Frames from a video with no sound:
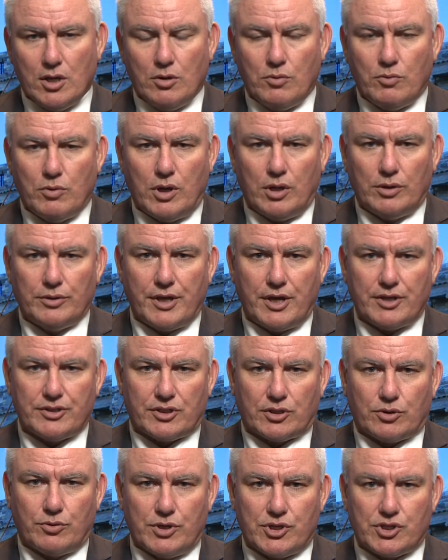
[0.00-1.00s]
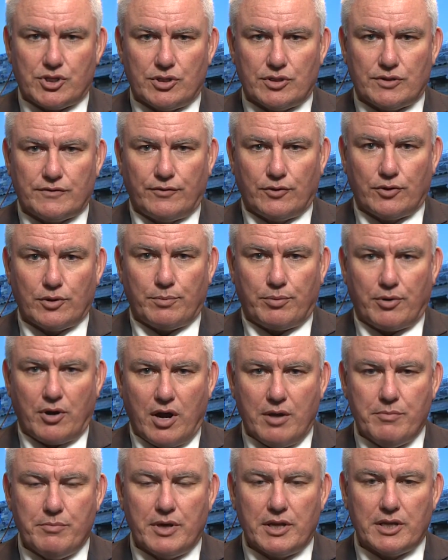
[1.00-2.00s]
Well, those are questions for the
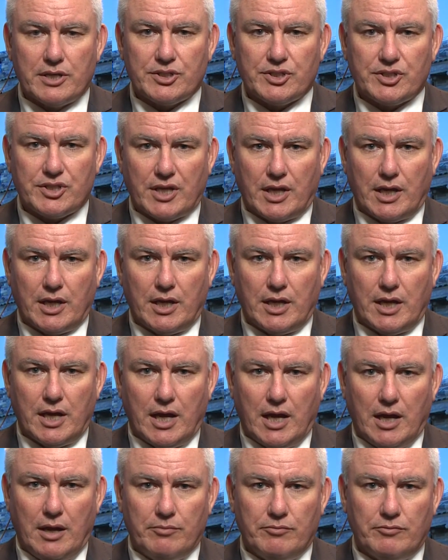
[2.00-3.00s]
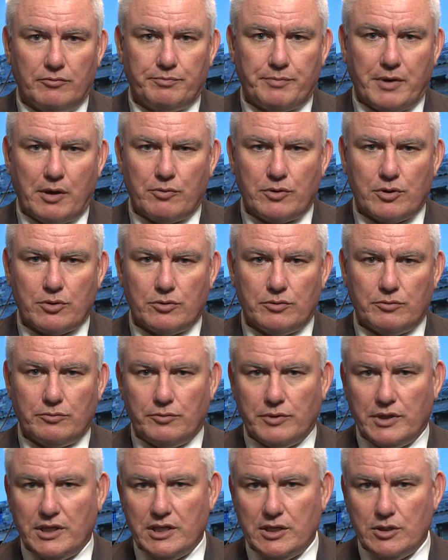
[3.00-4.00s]
Prime Minister. But
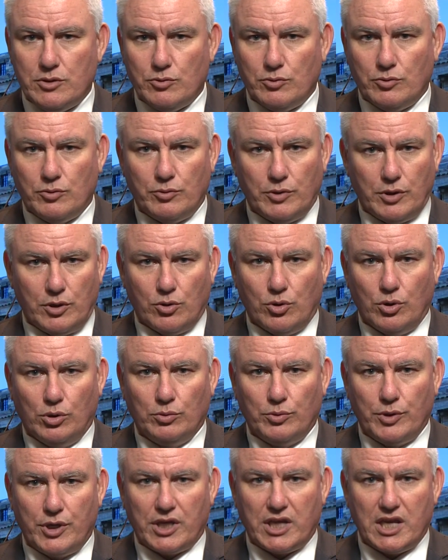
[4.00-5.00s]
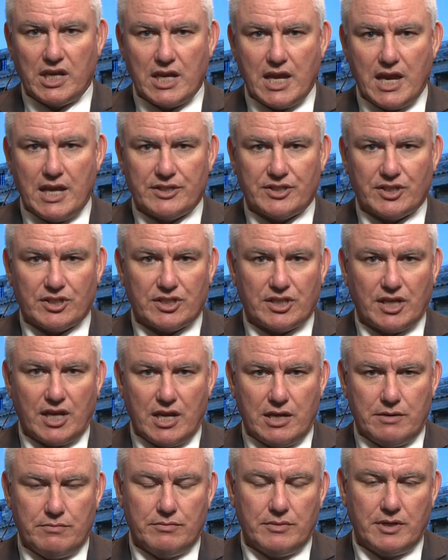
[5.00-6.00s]
we're all working as a
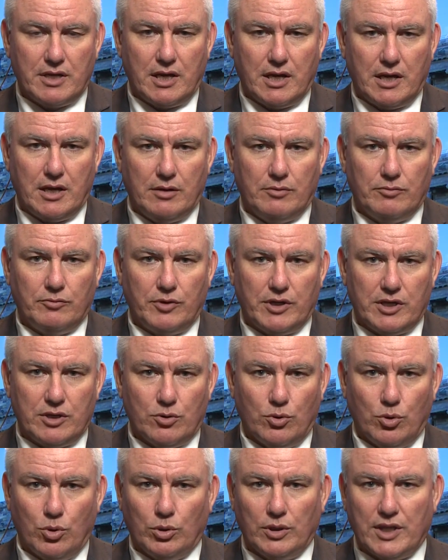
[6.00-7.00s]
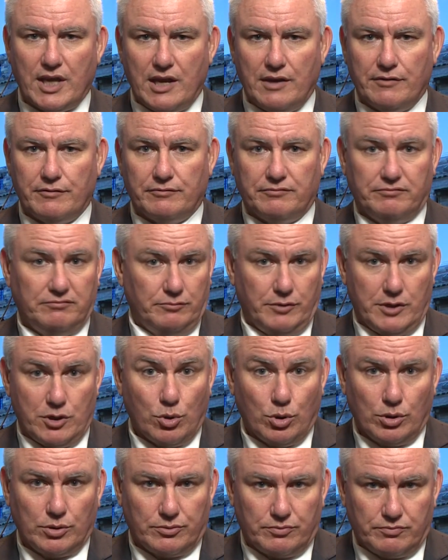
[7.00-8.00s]
team. We all
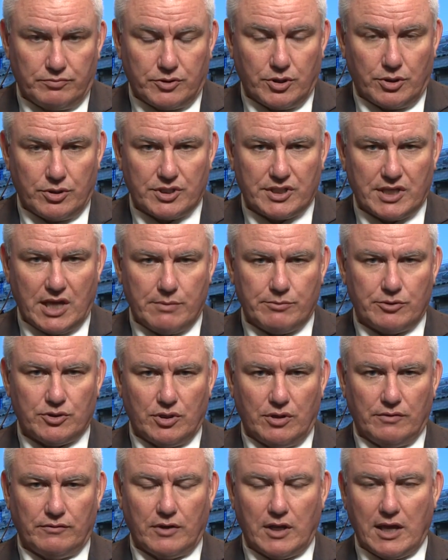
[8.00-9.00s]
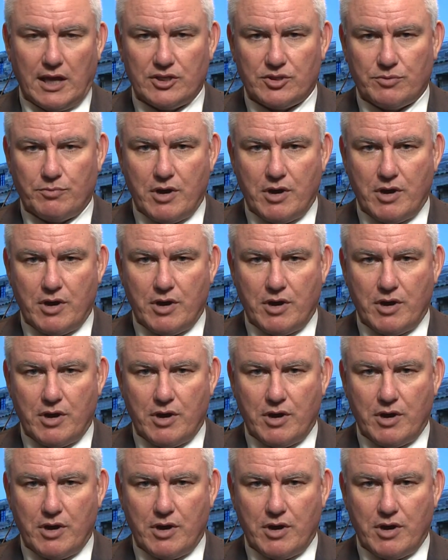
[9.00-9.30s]
do the same, serve large